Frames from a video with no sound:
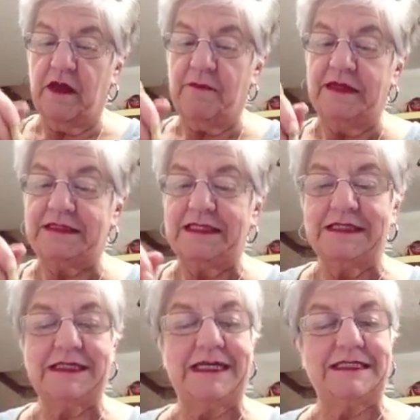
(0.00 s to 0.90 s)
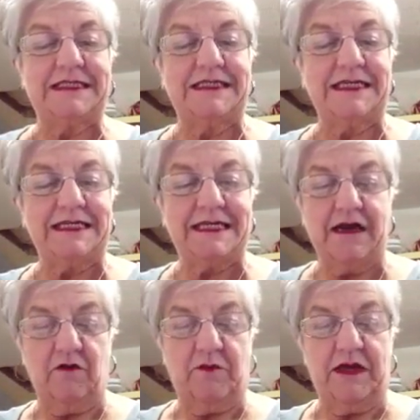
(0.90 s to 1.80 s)
But since it's a
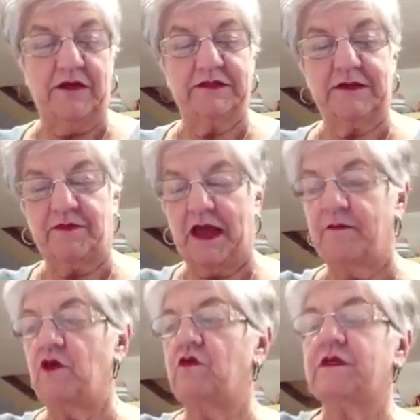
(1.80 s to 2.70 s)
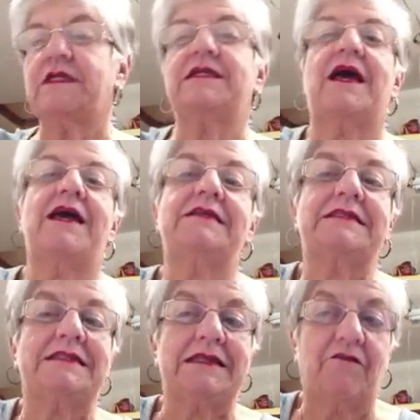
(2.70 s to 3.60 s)
detailed piece, I'm using a
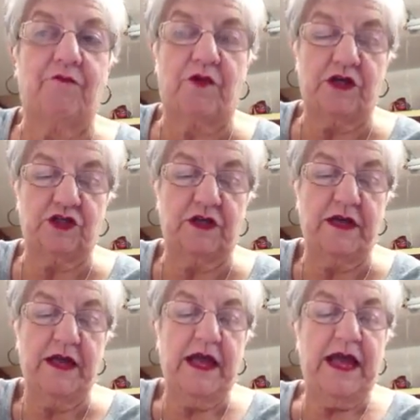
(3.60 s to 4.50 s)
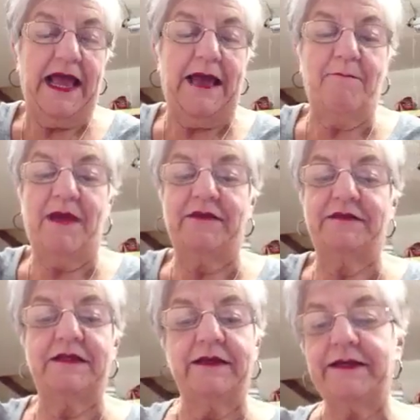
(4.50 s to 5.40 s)
stiff brush. And
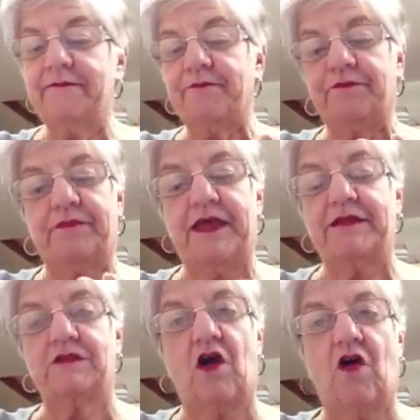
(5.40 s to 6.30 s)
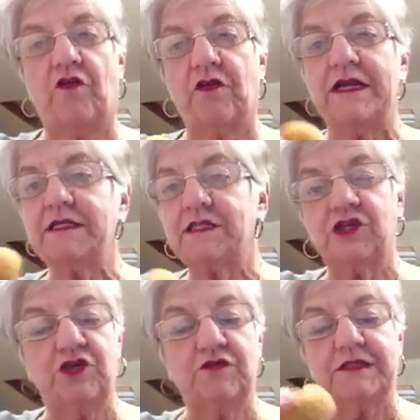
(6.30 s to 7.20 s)
basically, that's all there is
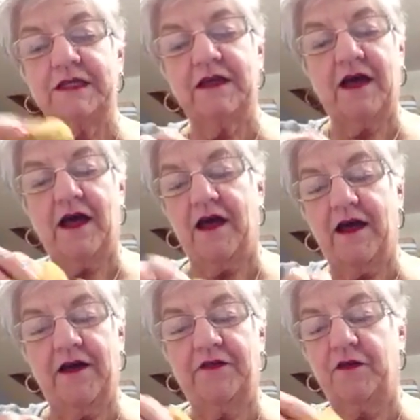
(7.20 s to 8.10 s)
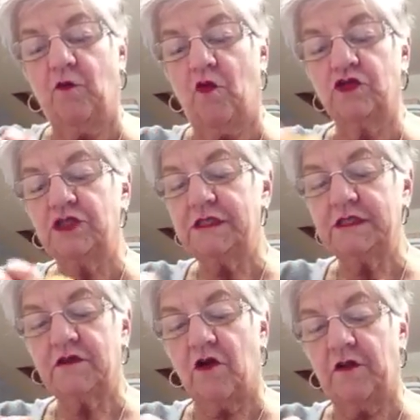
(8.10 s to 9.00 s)
to using the
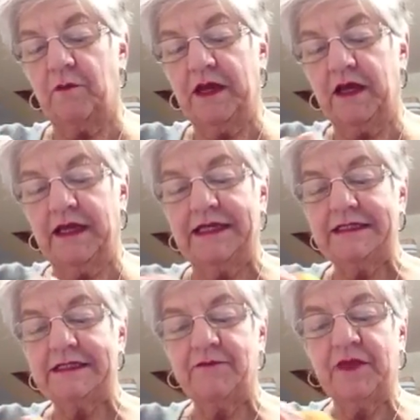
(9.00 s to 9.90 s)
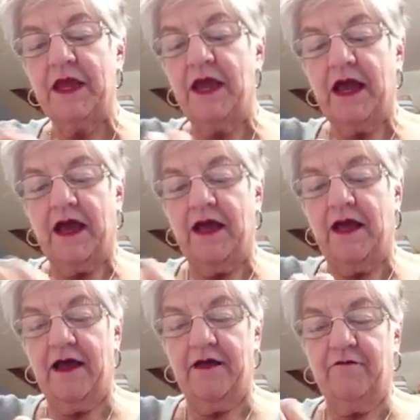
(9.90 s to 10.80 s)
washes or the picklings.
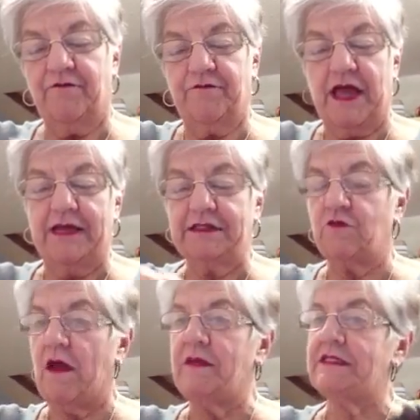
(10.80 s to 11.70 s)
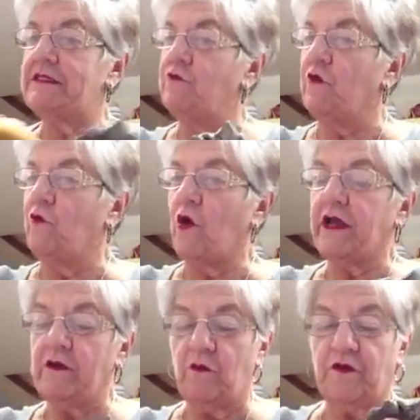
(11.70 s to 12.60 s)
And ceramics, we're
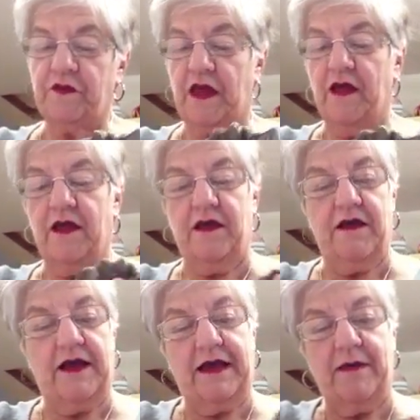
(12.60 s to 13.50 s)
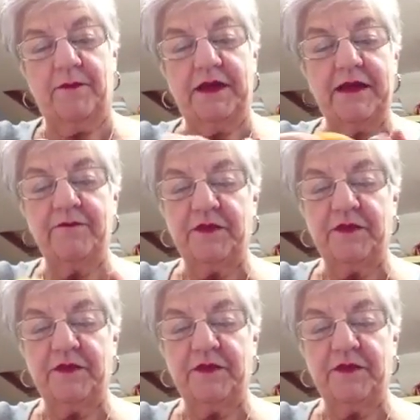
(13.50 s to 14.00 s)
working with a company